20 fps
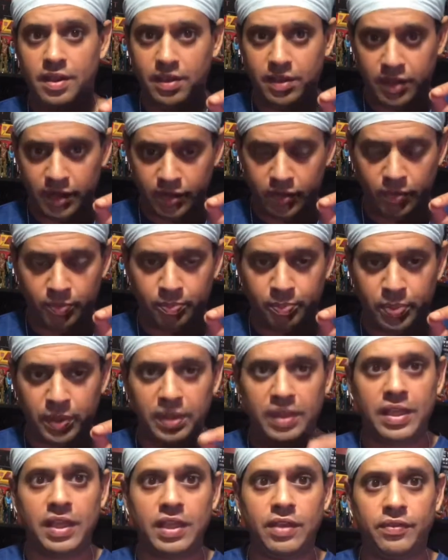you know,
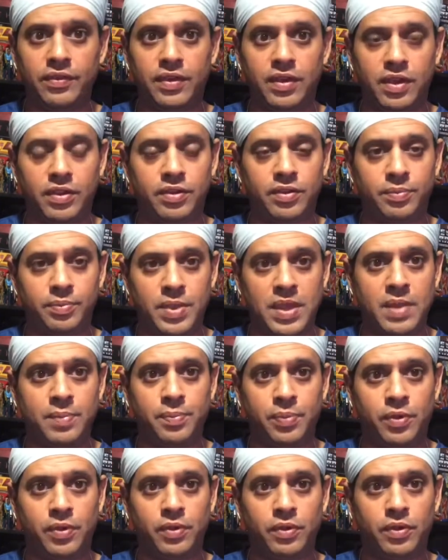believe in other
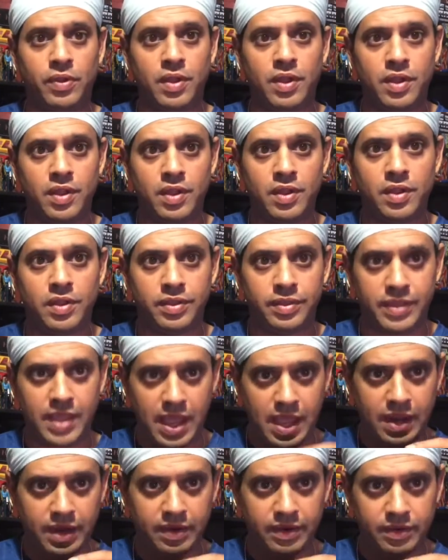people
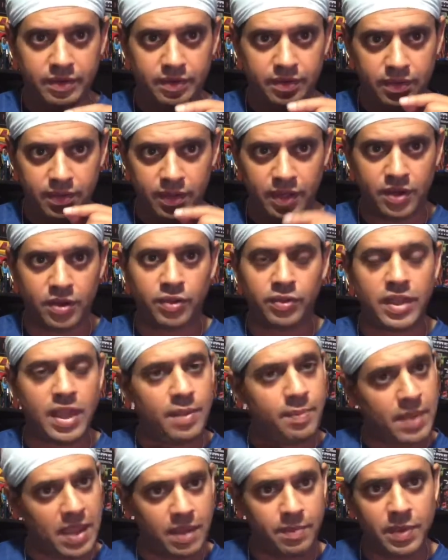that, you know, they
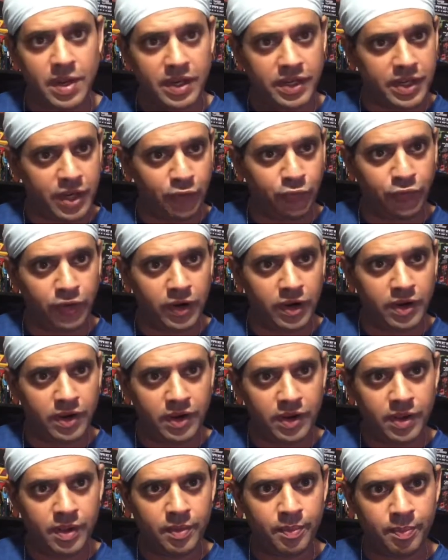may be different,
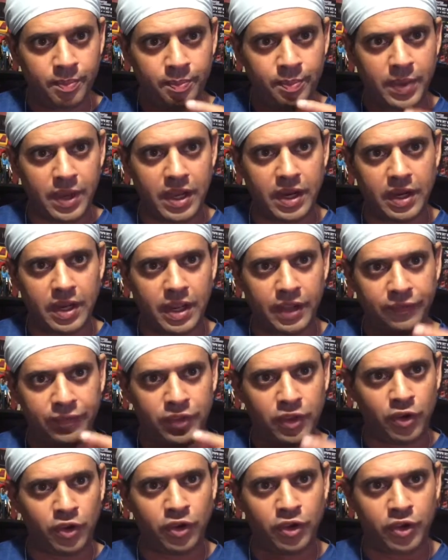but if
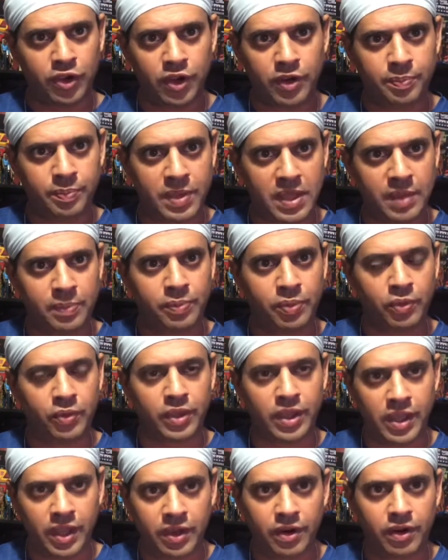they're good people
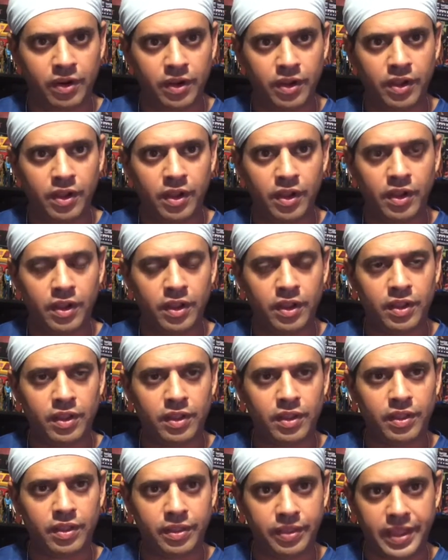here,
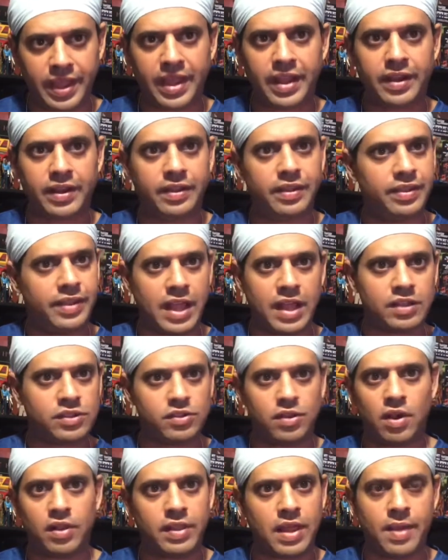then that's
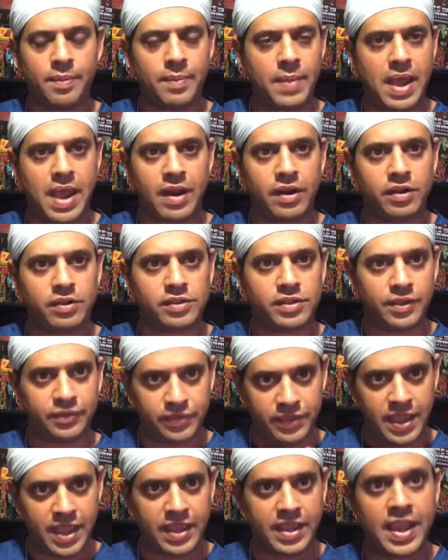all that matters. If
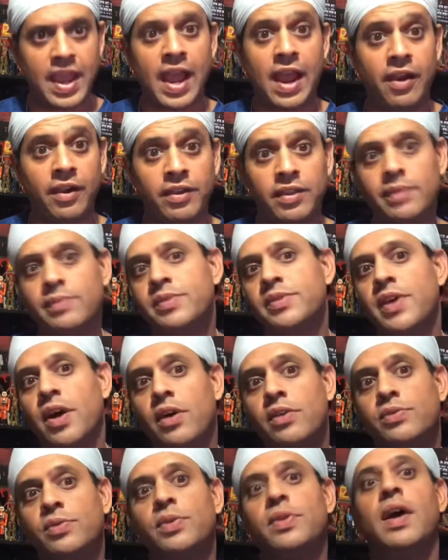they carry
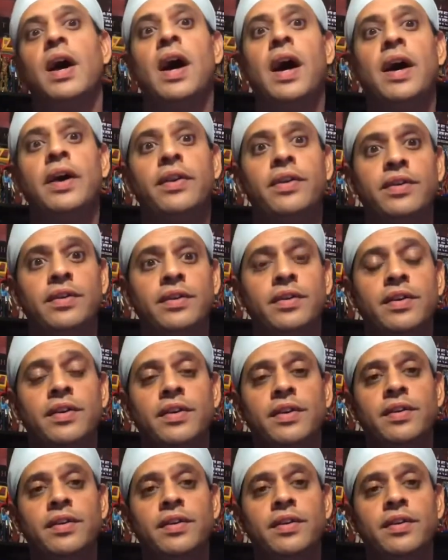themselves with honor,